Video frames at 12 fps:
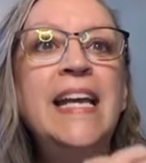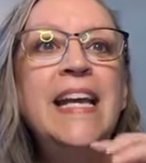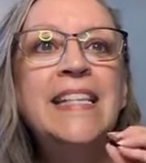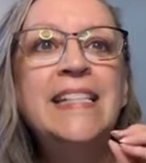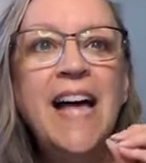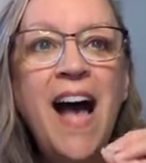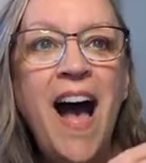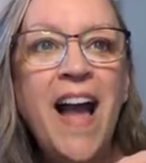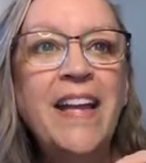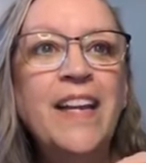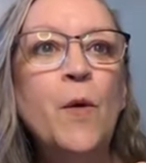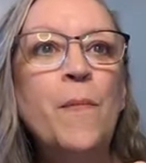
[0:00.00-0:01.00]
It's high
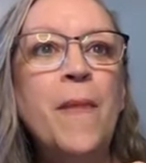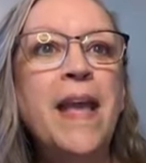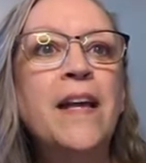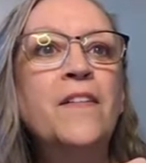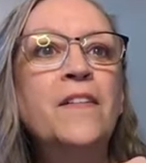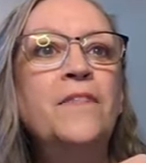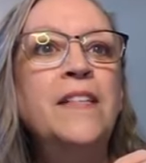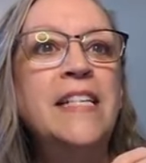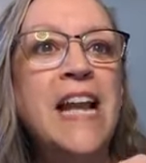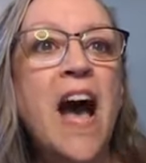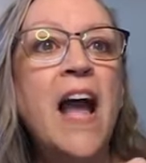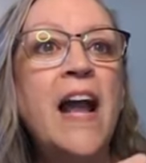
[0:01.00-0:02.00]
in
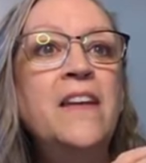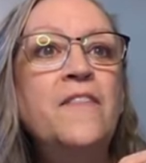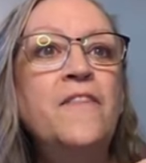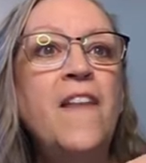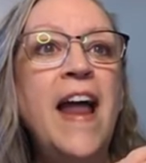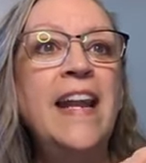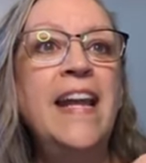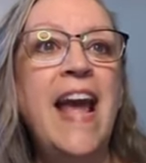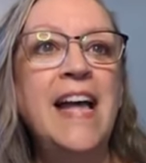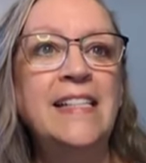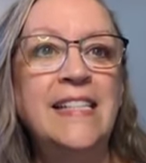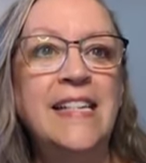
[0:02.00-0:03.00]
omega-9 fatty
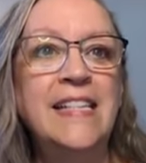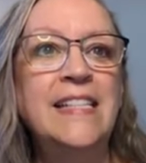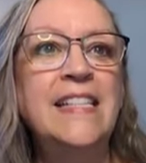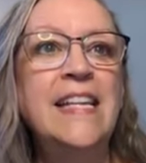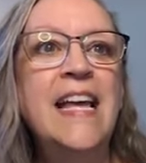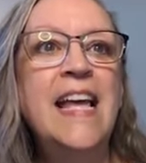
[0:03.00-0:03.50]
acids,